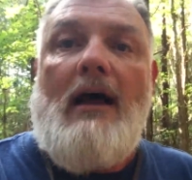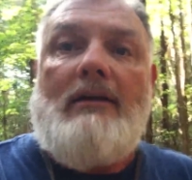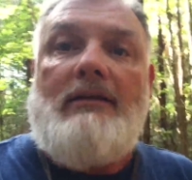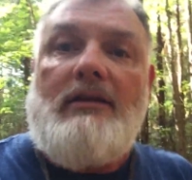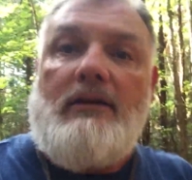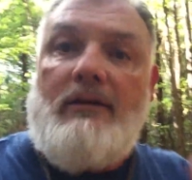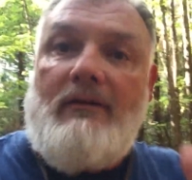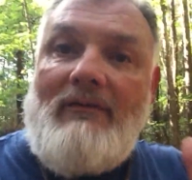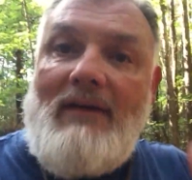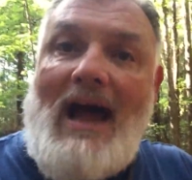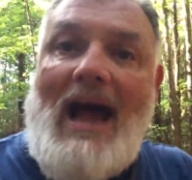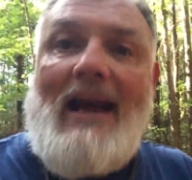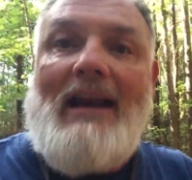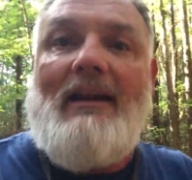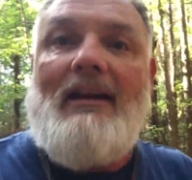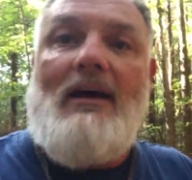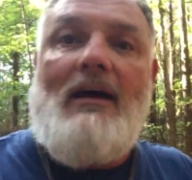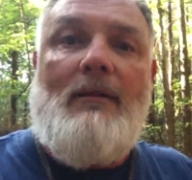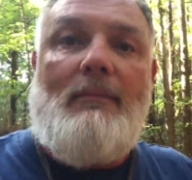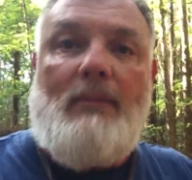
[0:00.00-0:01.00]
to divide
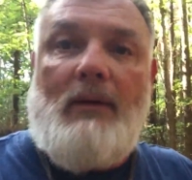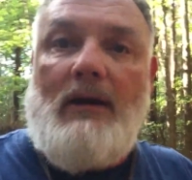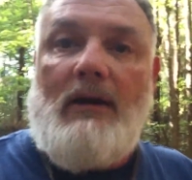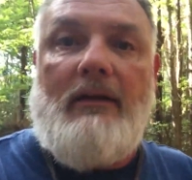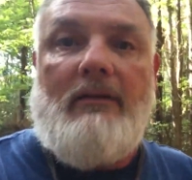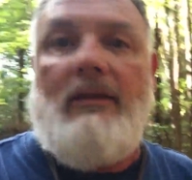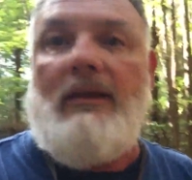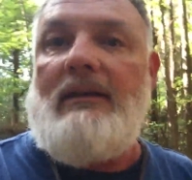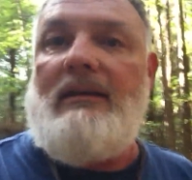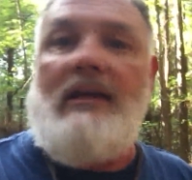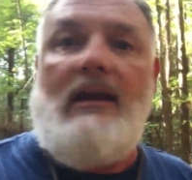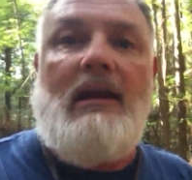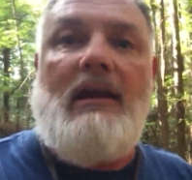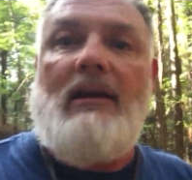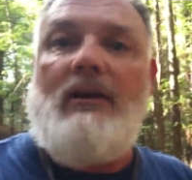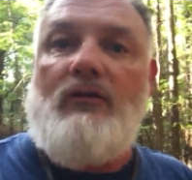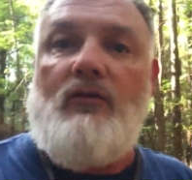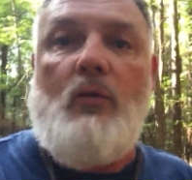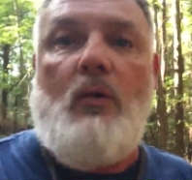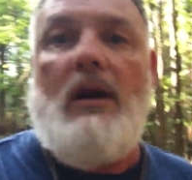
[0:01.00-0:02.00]
it up into the
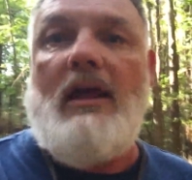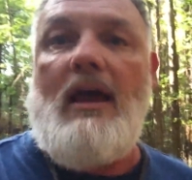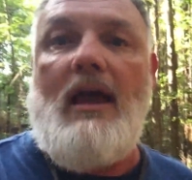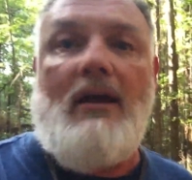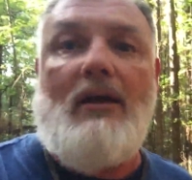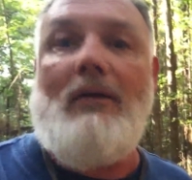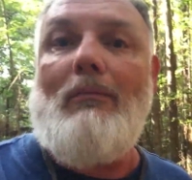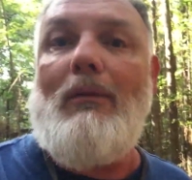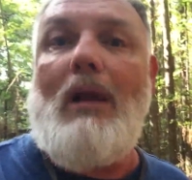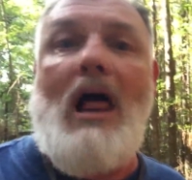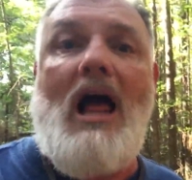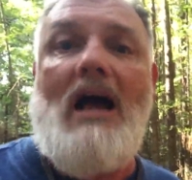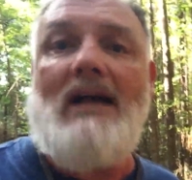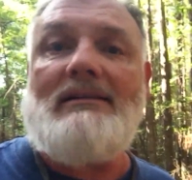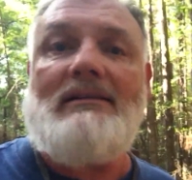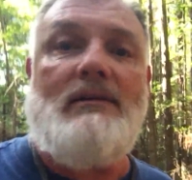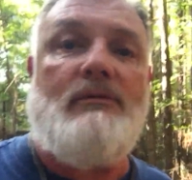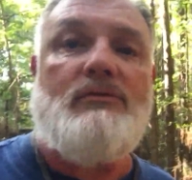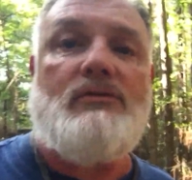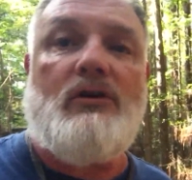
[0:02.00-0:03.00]
10 and 20 acre
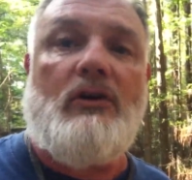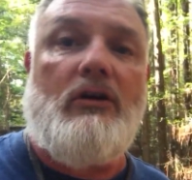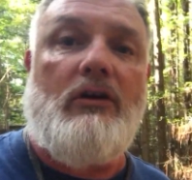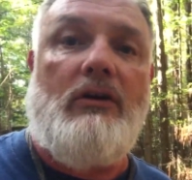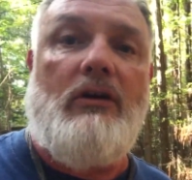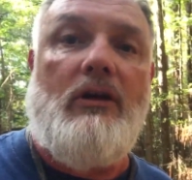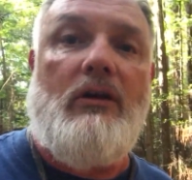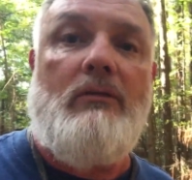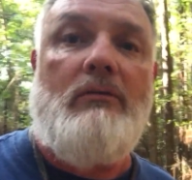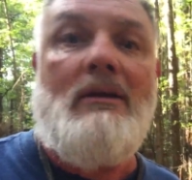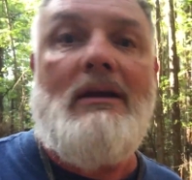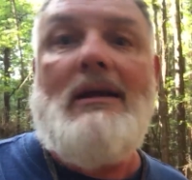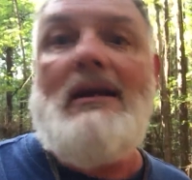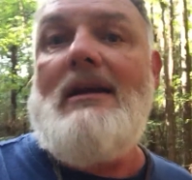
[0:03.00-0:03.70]
blocks he was going to do.